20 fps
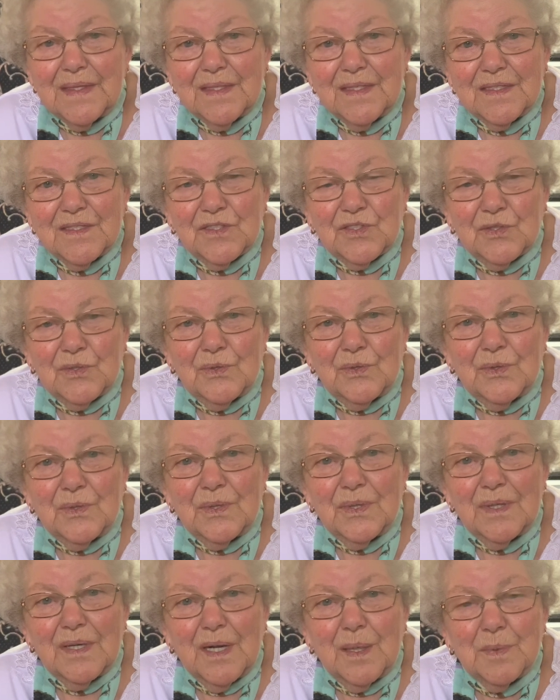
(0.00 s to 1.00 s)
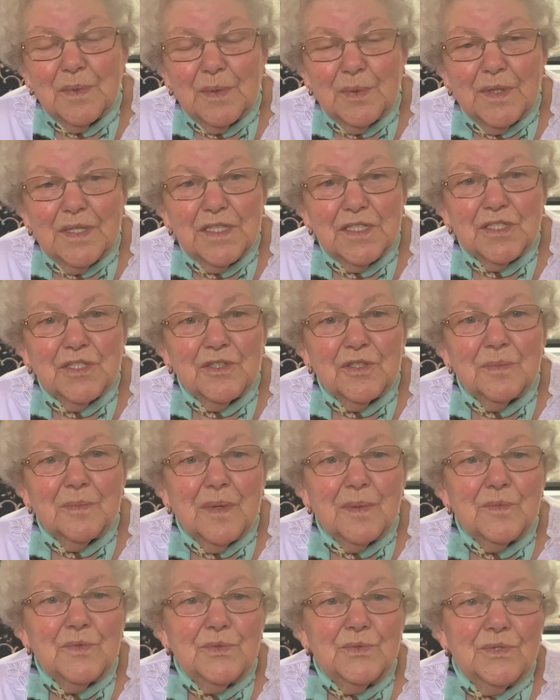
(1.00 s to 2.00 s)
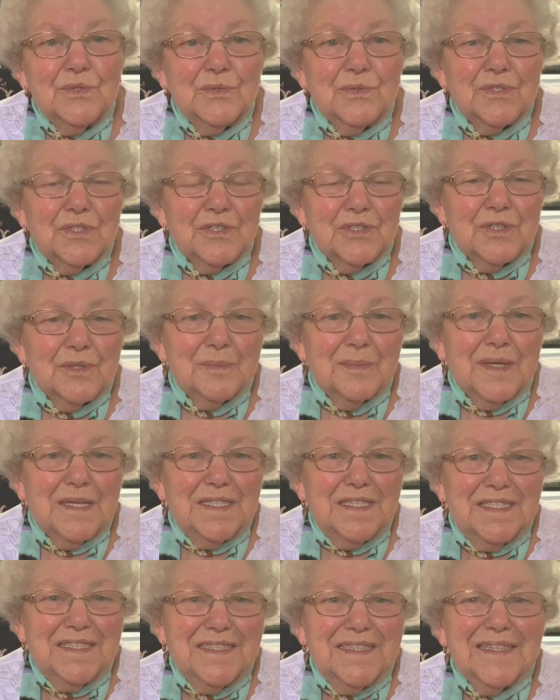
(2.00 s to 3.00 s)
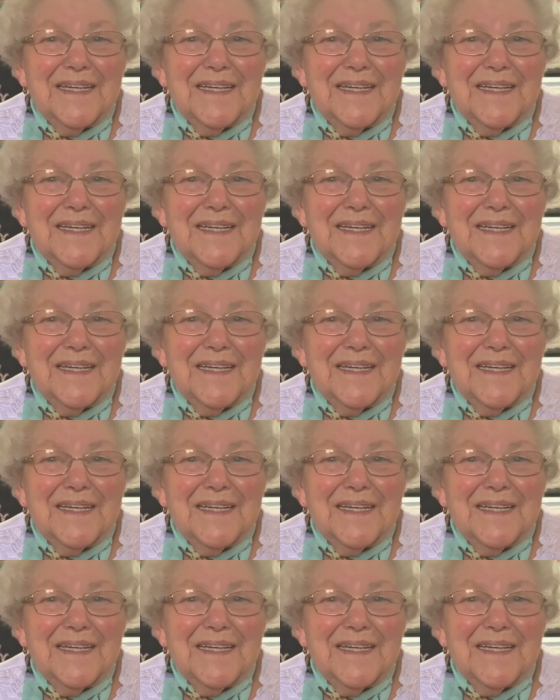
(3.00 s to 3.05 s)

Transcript: So I'm going to shut my moon and shut mine.